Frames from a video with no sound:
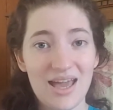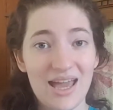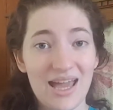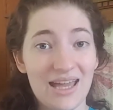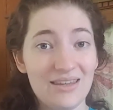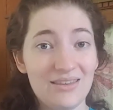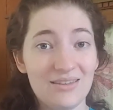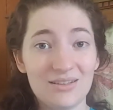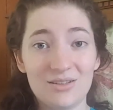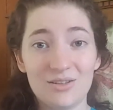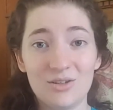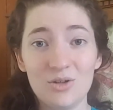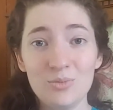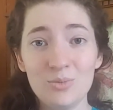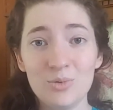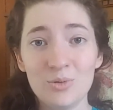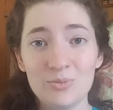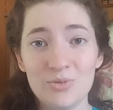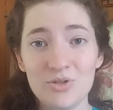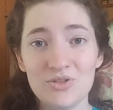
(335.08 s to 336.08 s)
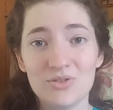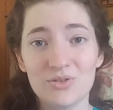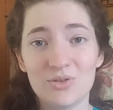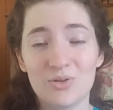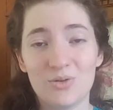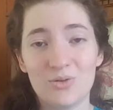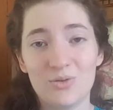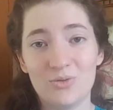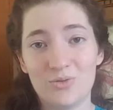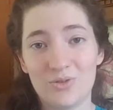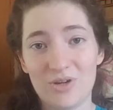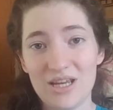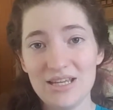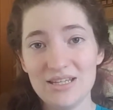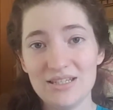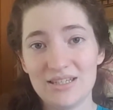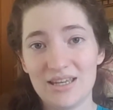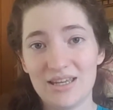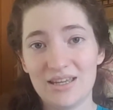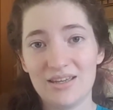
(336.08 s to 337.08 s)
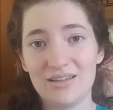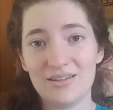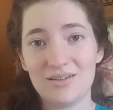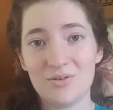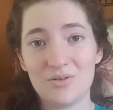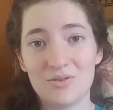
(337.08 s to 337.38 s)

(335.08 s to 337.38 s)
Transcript: And the global musical phrasing,